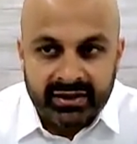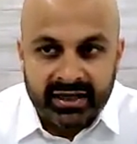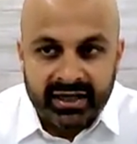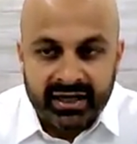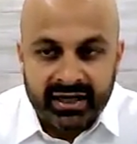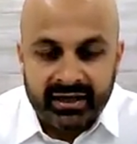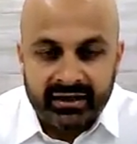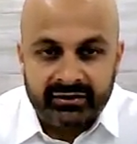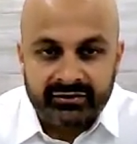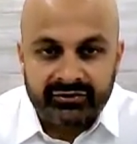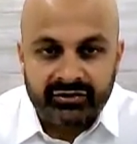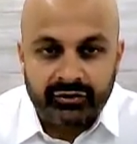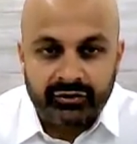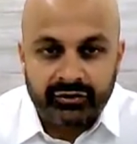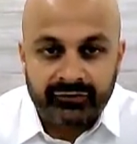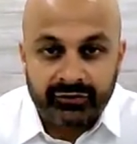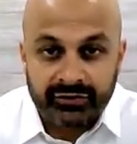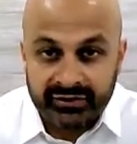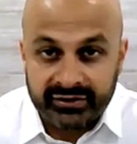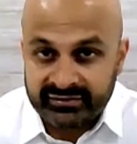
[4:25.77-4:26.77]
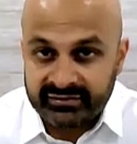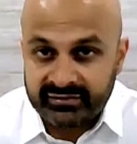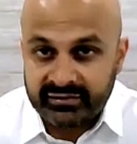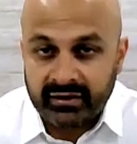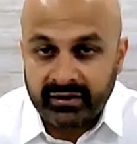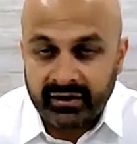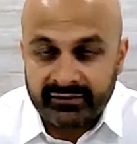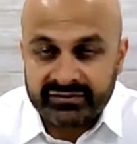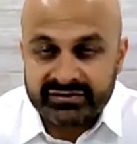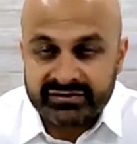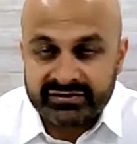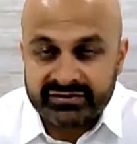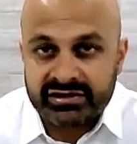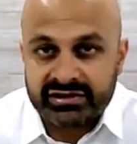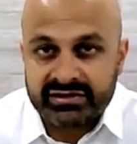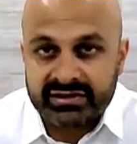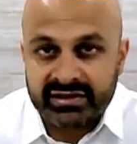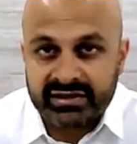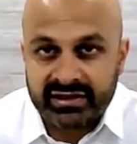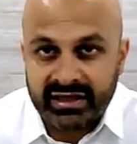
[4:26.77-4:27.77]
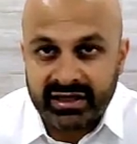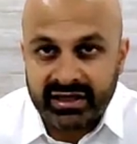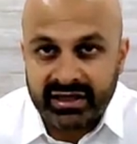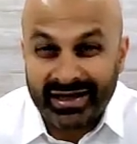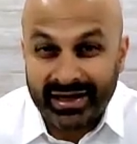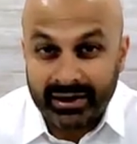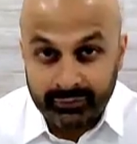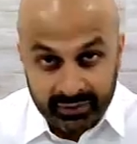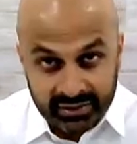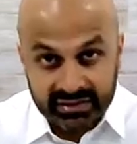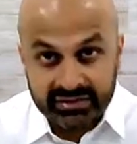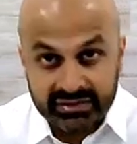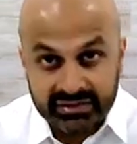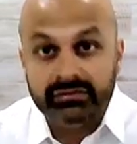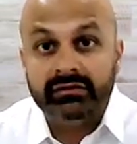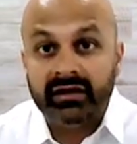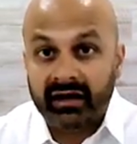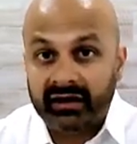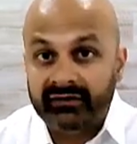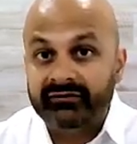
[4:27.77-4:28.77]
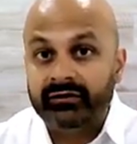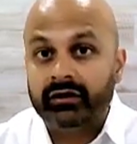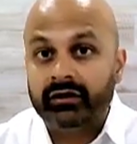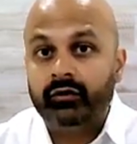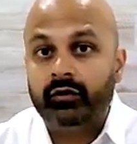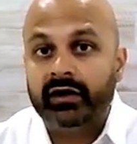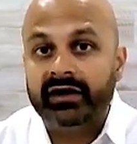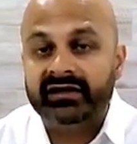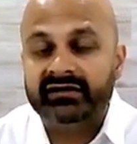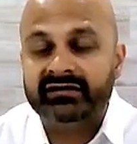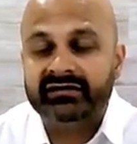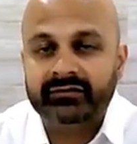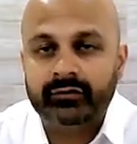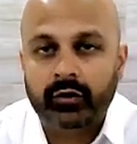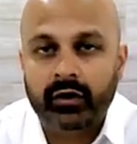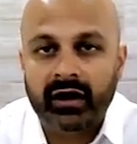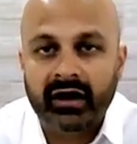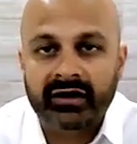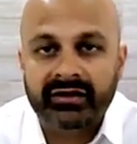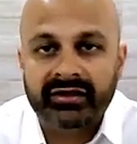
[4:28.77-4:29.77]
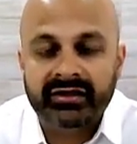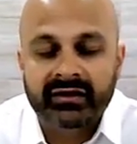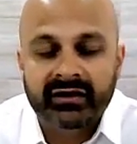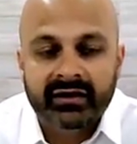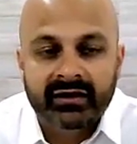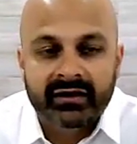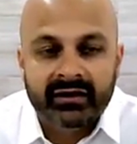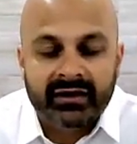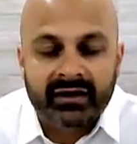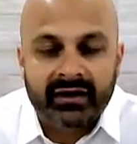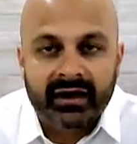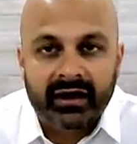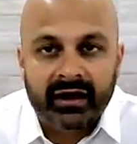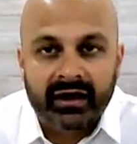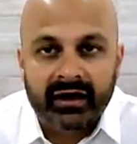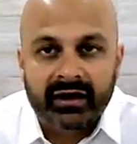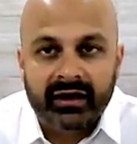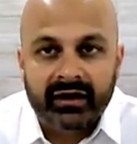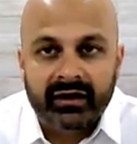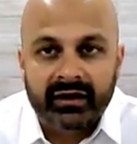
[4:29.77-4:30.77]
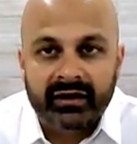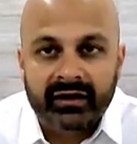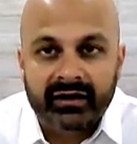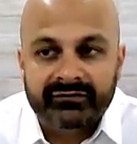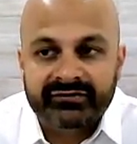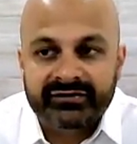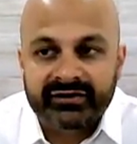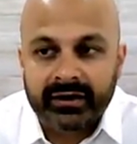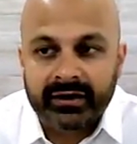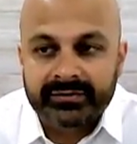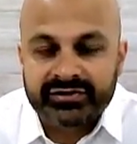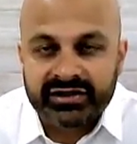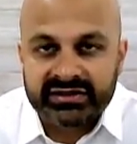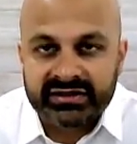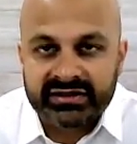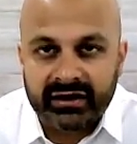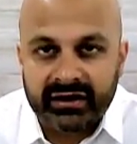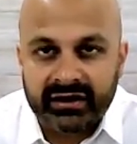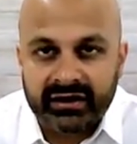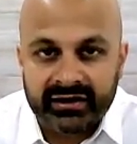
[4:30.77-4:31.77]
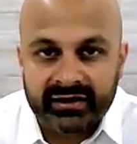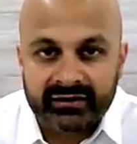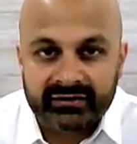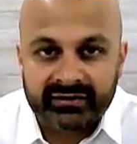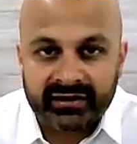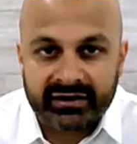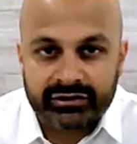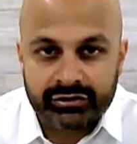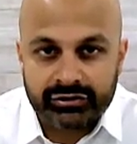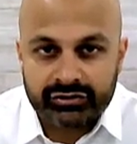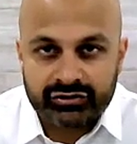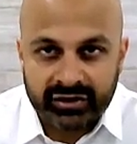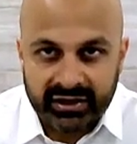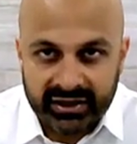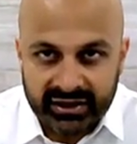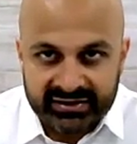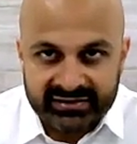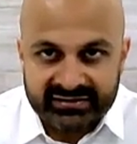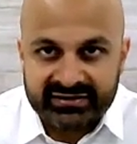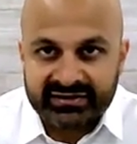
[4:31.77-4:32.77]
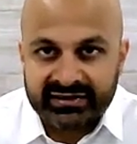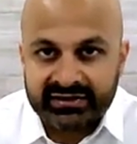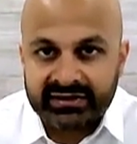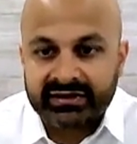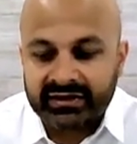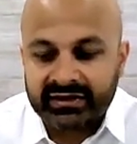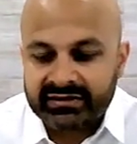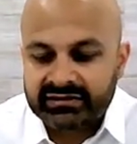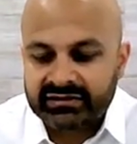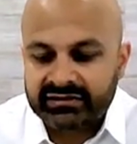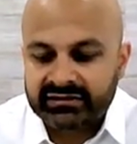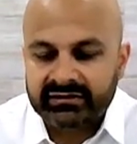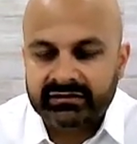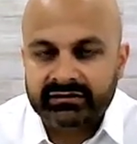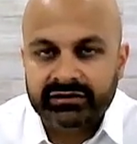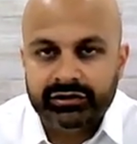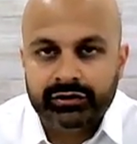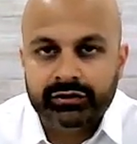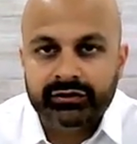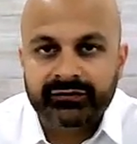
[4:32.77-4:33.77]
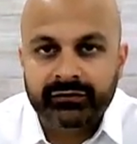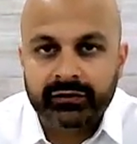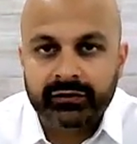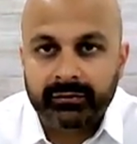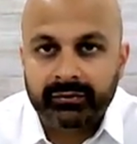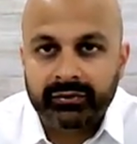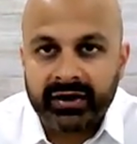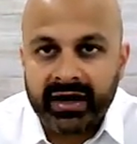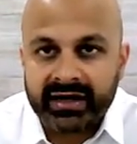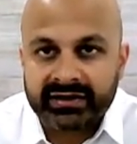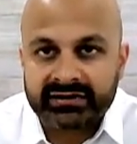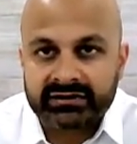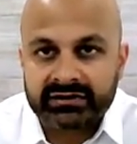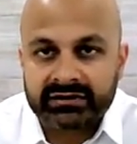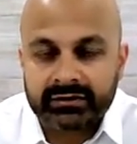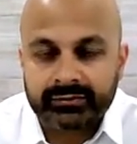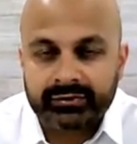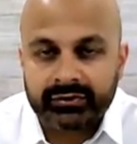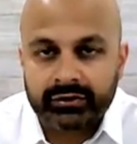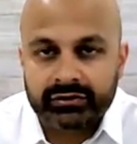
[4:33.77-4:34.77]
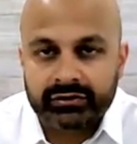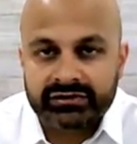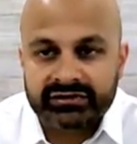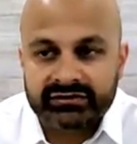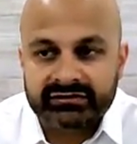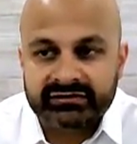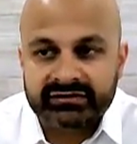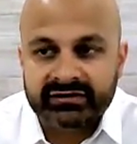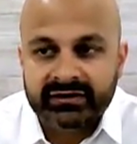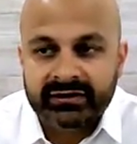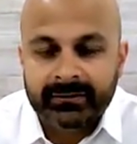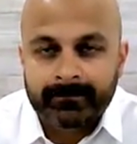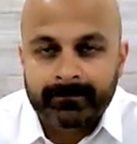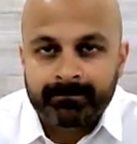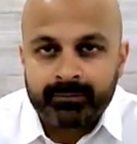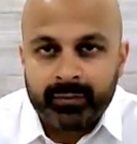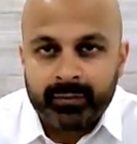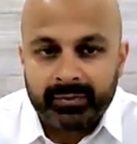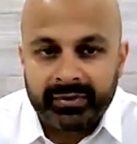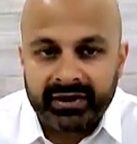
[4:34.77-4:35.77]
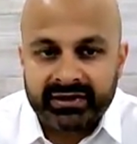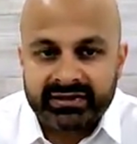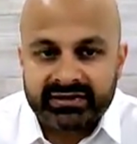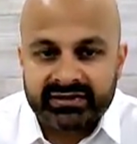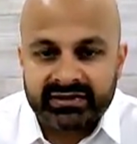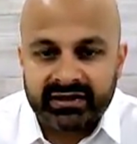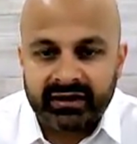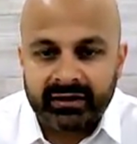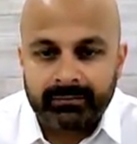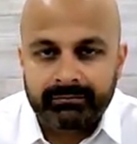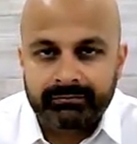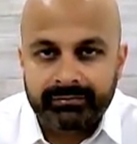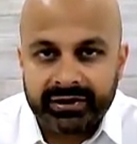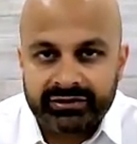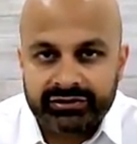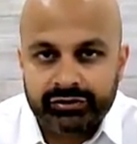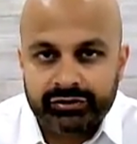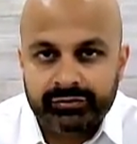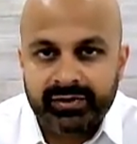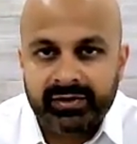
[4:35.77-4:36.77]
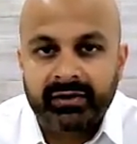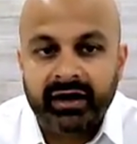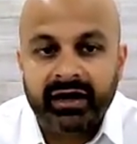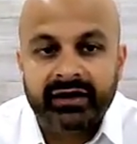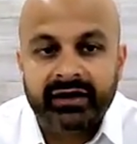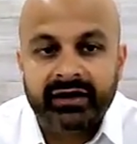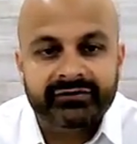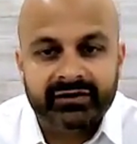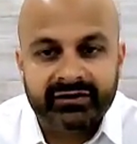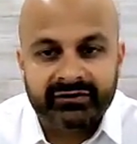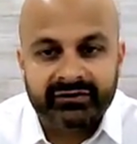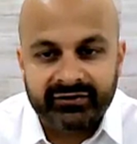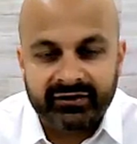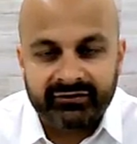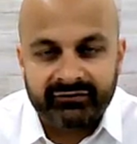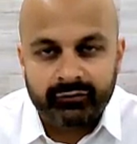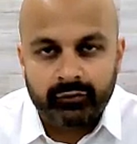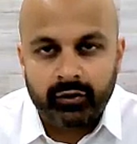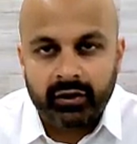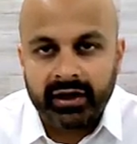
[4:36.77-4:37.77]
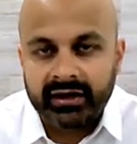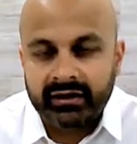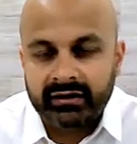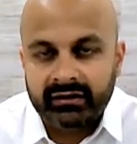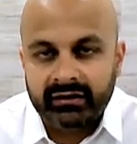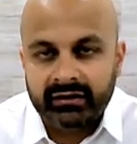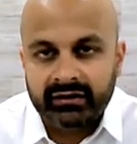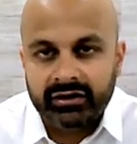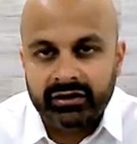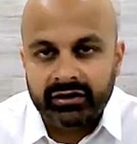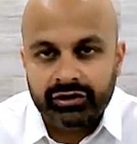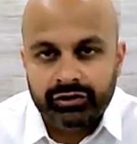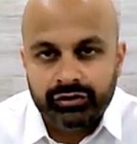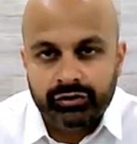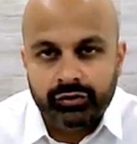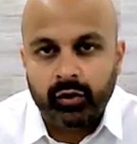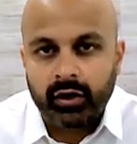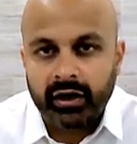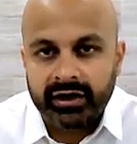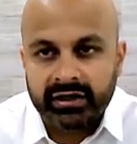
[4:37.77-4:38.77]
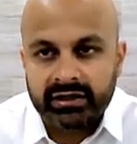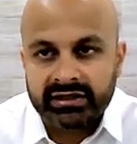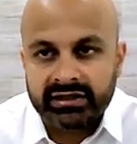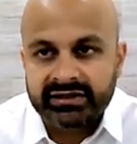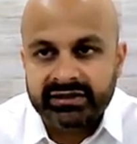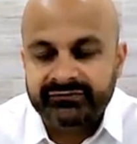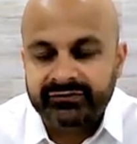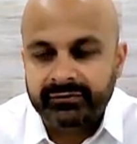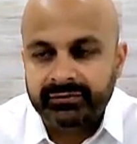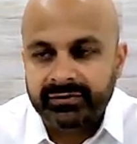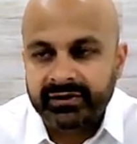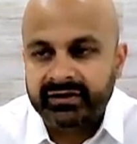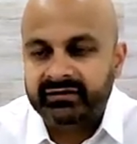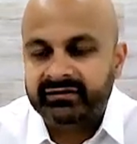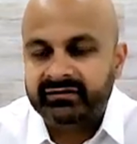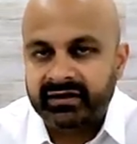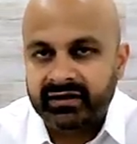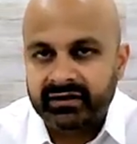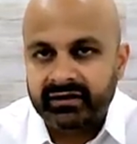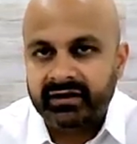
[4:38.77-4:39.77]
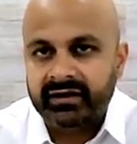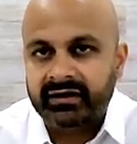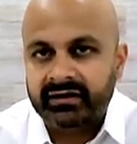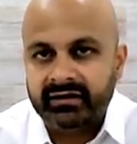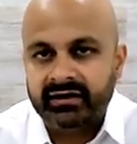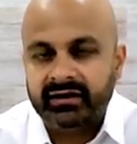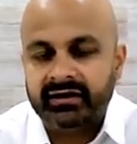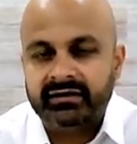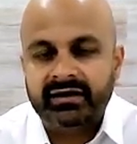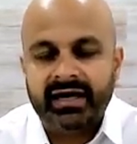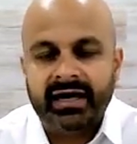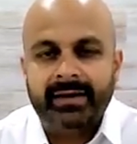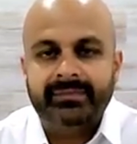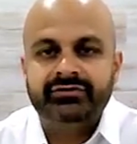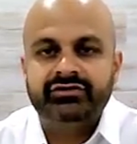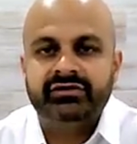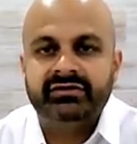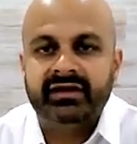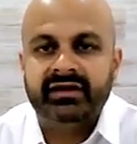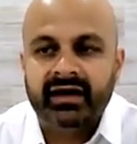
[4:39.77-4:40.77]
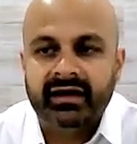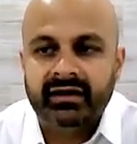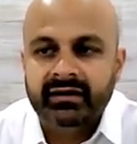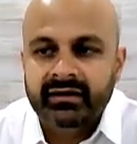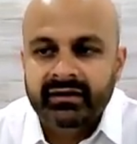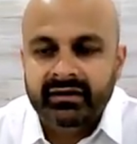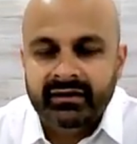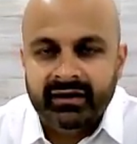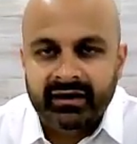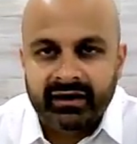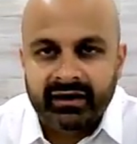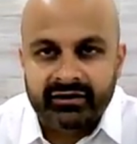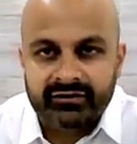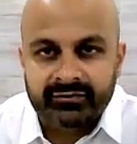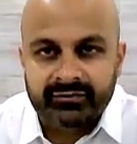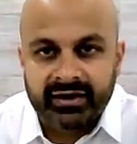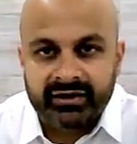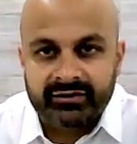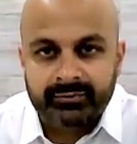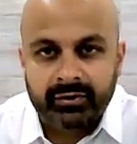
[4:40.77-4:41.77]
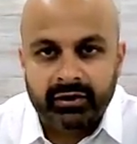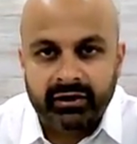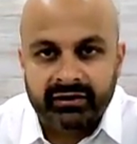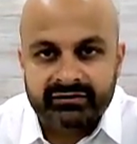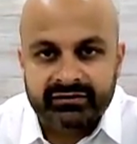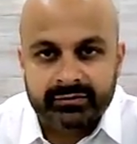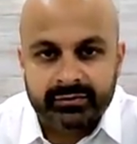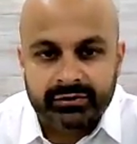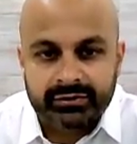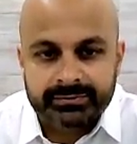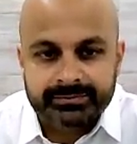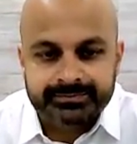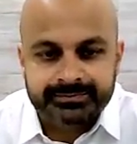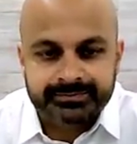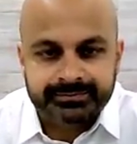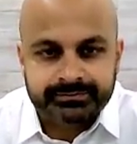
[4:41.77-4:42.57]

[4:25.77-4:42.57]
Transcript: And so, for this conversation tonight, I really do cover quite a swath uh, uh of subject areas. I do try to distill it into useful and practical approaches, but uh, but do be mindful of, of what you want to glean from this and and and capture that as best possible.